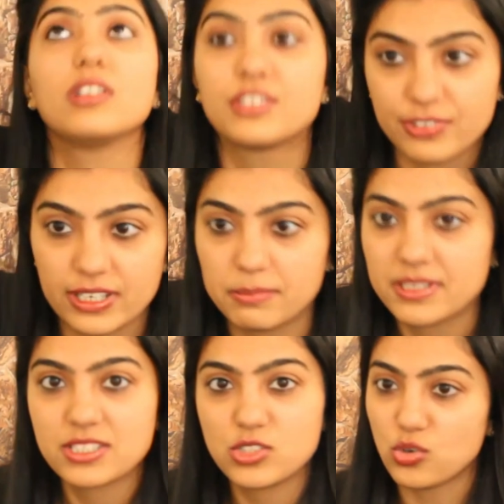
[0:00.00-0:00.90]
world
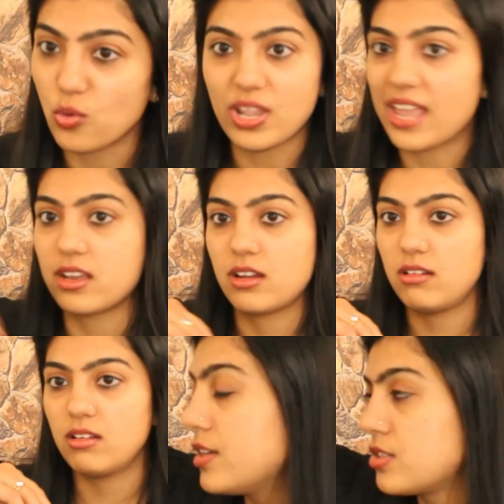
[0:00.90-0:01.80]
famous. You know, like,
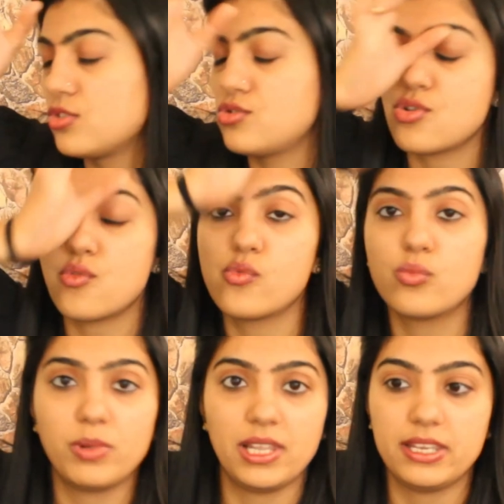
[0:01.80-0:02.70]
there's
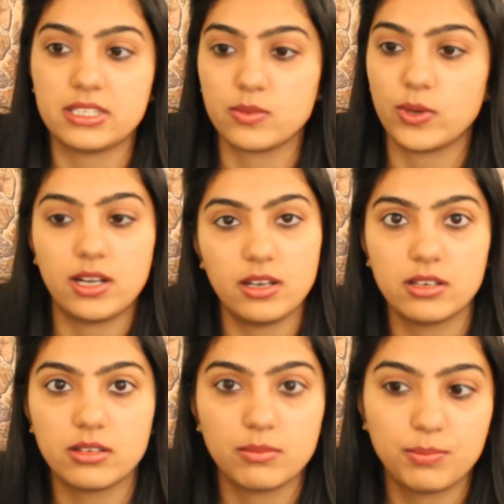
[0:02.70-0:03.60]
no place
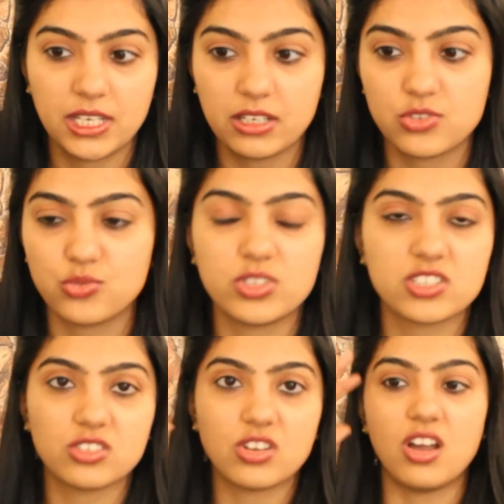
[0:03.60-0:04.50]
where
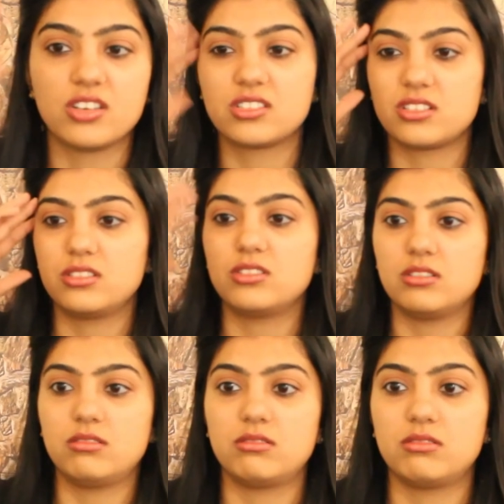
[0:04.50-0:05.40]
Pikachu is not,
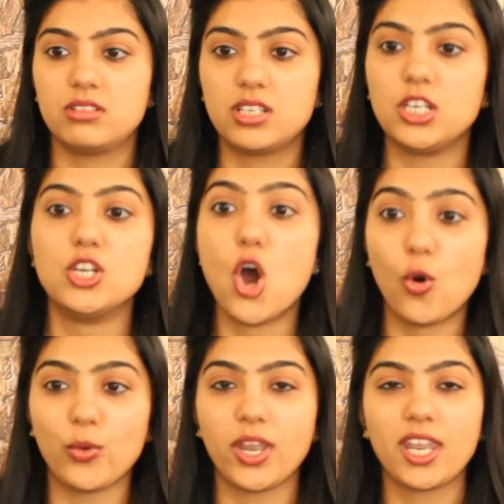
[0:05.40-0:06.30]
you know.
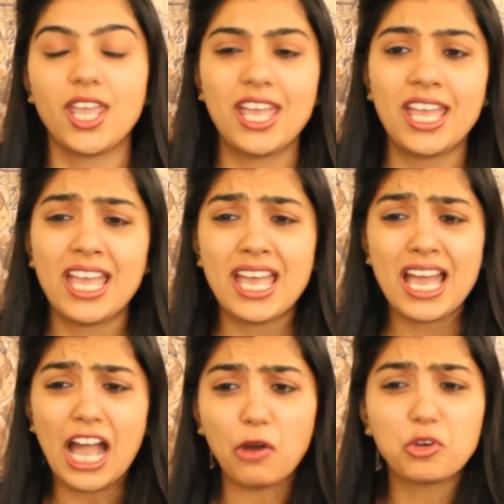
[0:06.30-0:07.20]
No,
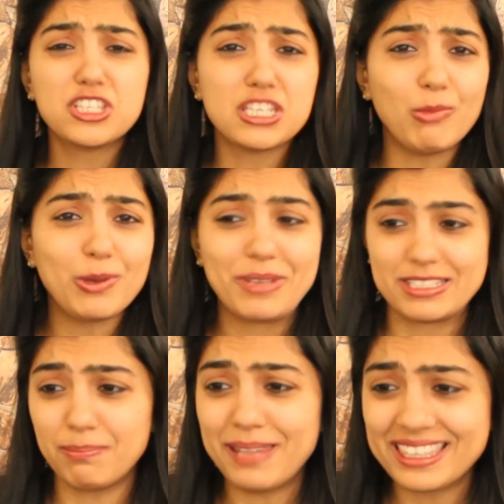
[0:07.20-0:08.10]
how could someone
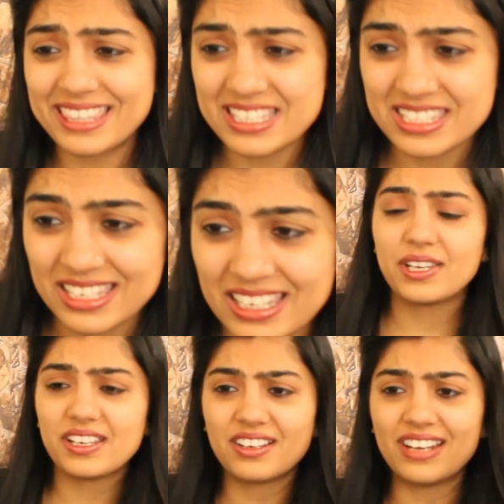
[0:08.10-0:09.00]
mess up like this?
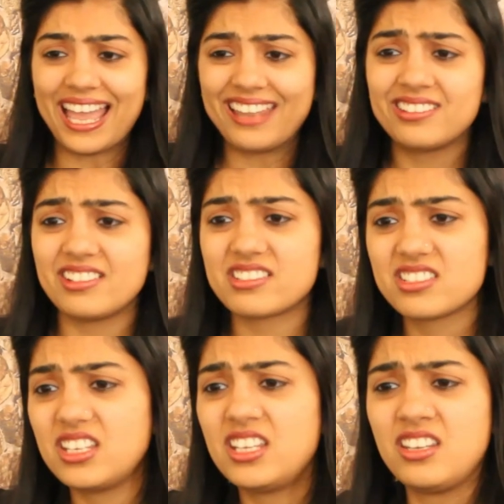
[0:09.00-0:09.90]
Putting her
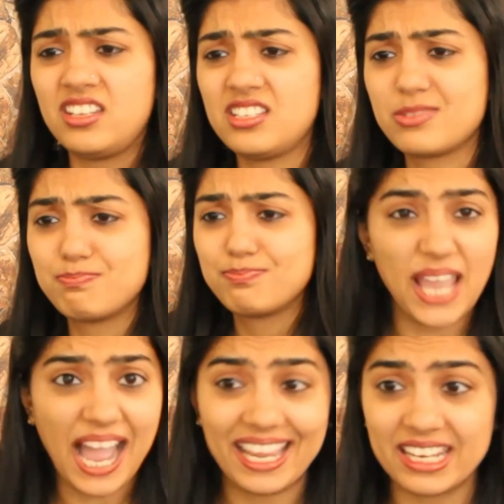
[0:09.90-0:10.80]
antlers in his
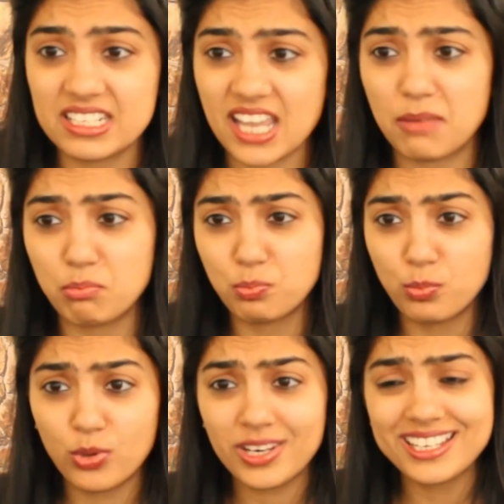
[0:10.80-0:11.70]
behind and
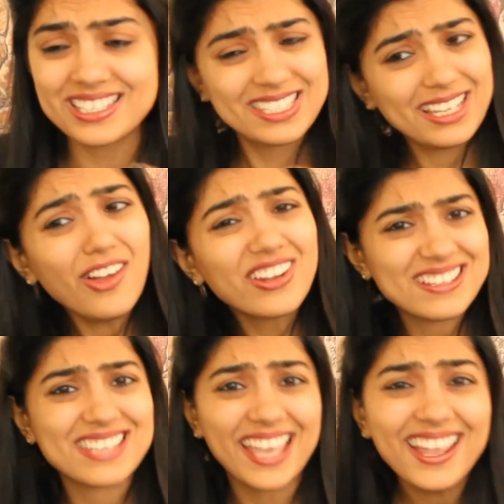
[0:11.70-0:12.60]
putting his tail
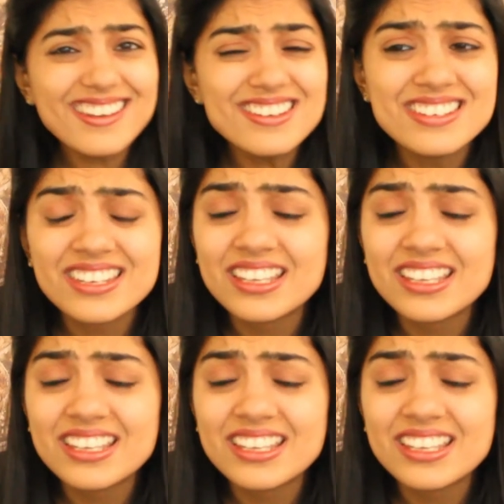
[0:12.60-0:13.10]
on his head?